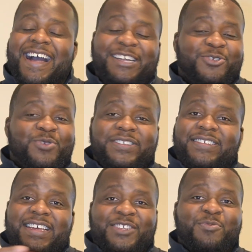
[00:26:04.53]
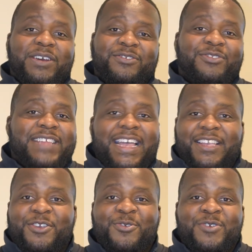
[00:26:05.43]
I just want to say a special
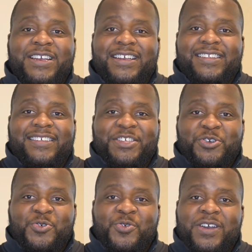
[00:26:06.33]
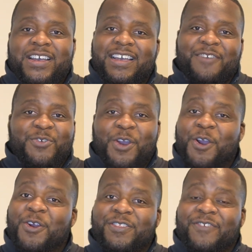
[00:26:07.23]
thank you to you. If you
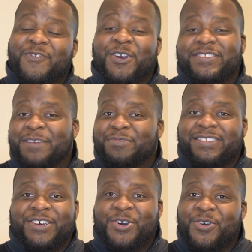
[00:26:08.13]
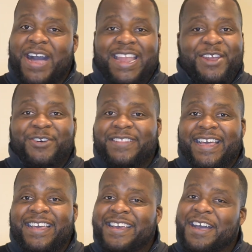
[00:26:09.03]
heard the first episode, I know
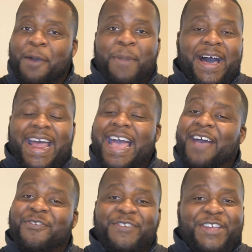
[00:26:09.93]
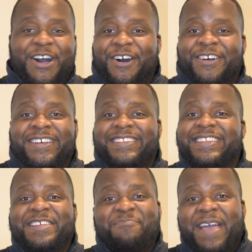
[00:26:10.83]
that about half of y'all
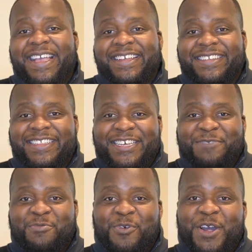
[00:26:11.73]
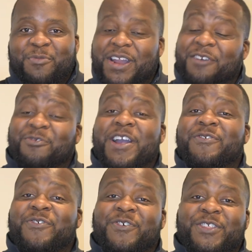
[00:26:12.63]
didn't make it to this point, but I'm
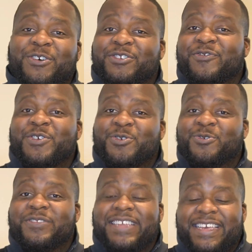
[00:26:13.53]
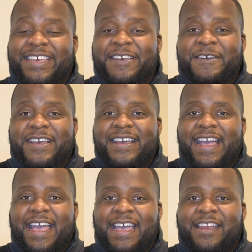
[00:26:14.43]
grateful for those of you who did.
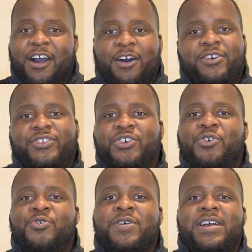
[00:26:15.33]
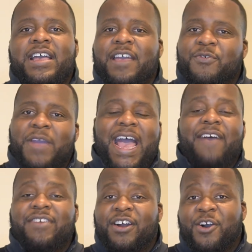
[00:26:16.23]
And also, if you
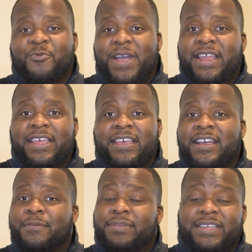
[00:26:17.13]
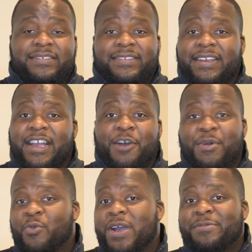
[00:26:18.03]
haven't already, please check out my
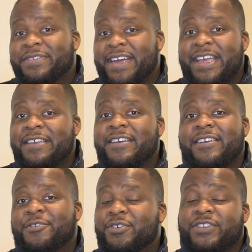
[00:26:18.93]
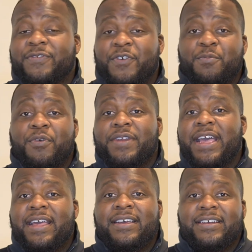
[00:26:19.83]
website,
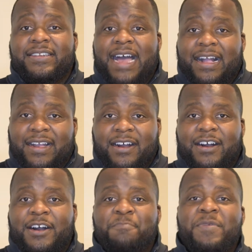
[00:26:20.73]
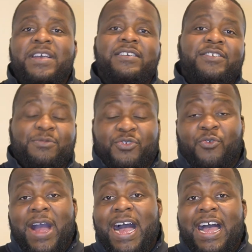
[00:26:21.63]
ChristopherBurnette.com.
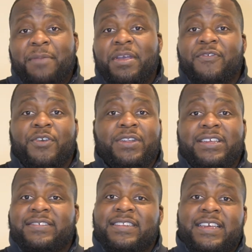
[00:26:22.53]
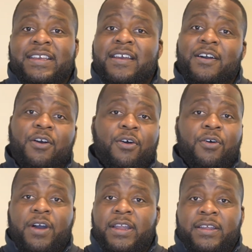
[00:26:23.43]
Subscribe if you're listening
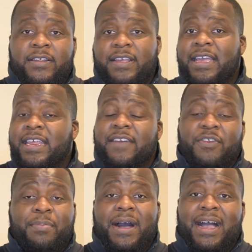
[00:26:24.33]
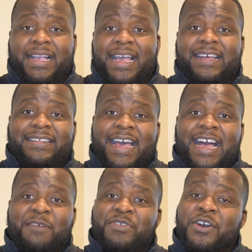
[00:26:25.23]
on any of the podcast
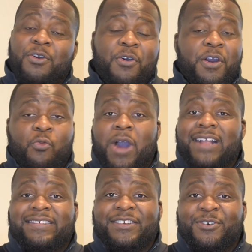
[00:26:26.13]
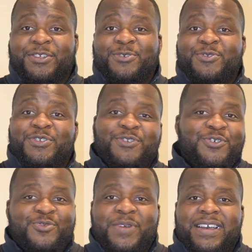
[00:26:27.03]
apps or watching on
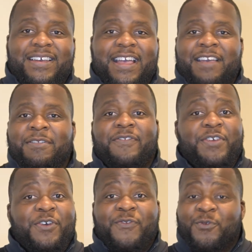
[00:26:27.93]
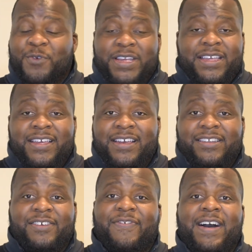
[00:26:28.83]
YouTube. And feel free
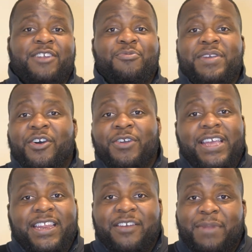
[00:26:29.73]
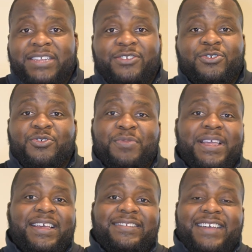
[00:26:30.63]
to follow me on any of my social
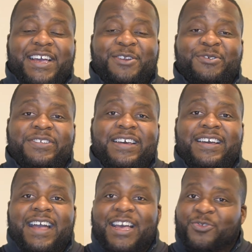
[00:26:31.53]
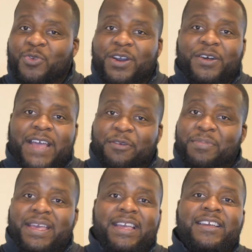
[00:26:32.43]
media channels as well. That
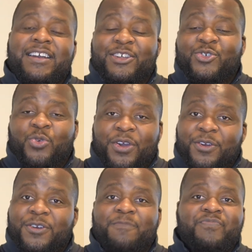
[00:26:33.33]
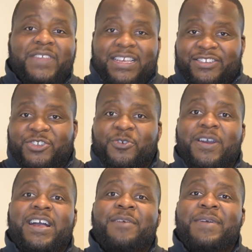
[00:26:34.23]
being Twitter,
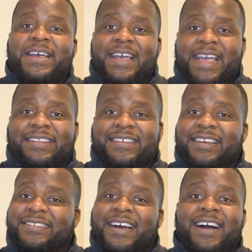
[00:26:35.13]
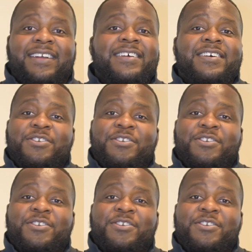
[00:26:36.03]
Instagram, and TikTok.